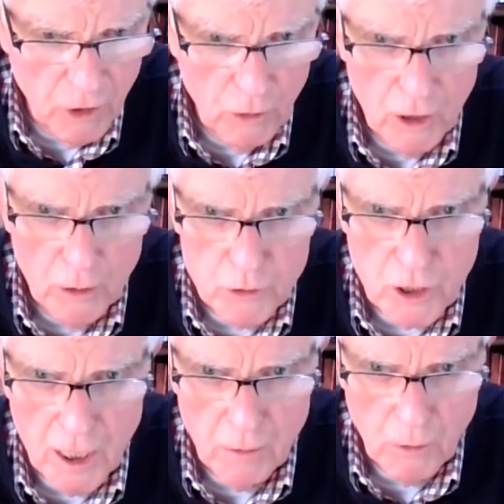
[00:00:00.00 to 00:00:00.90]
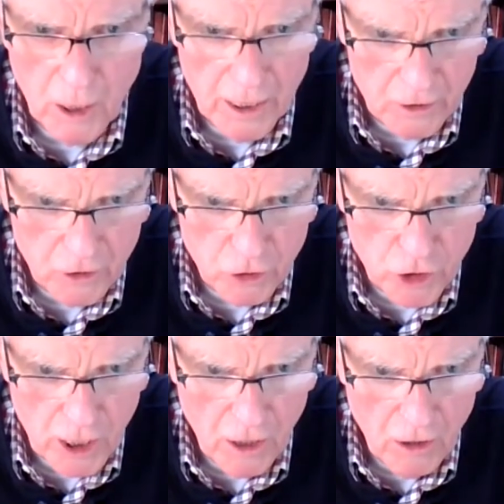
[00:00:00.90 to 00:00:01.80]
photos that I would like to
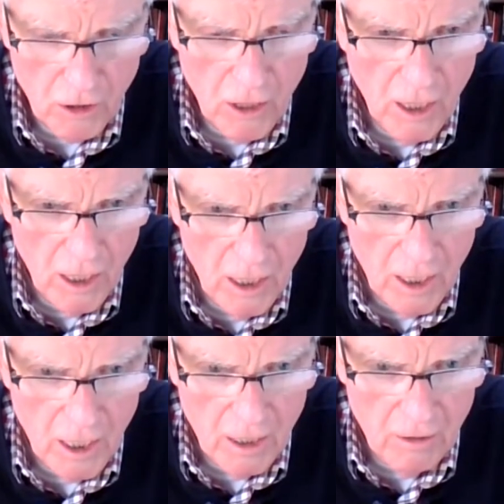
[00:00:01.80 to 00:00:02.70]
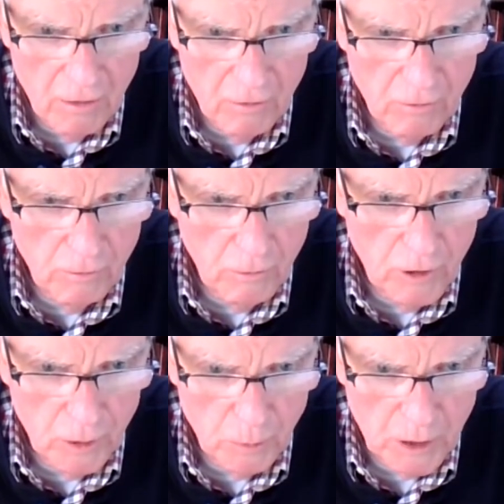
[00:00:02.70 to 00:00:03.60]
share
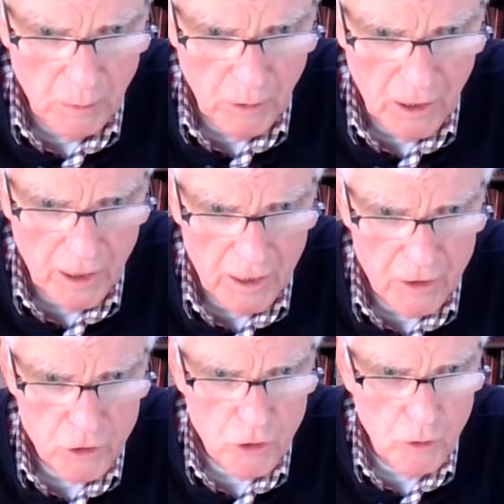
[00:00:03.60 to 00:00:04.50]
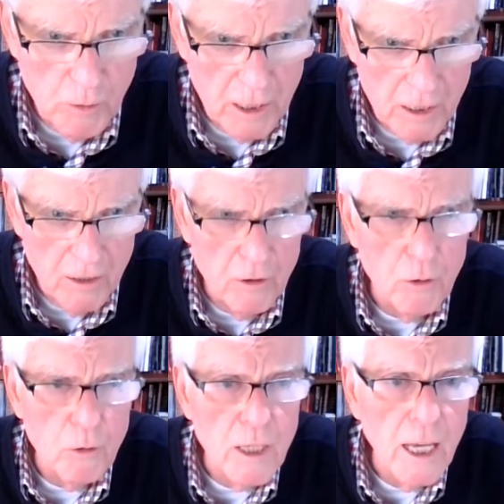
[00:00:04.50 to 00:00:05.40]
with people, and I assume I
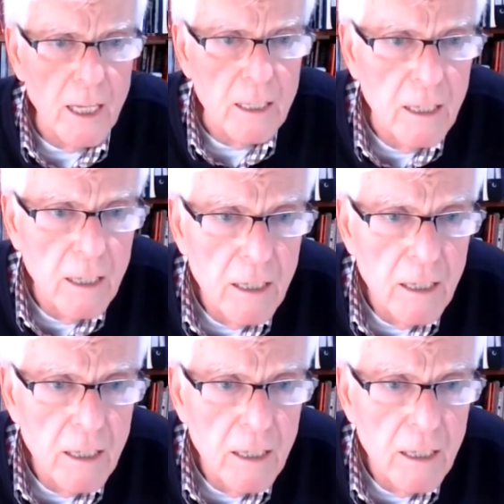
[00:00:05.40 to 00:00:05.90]
can do that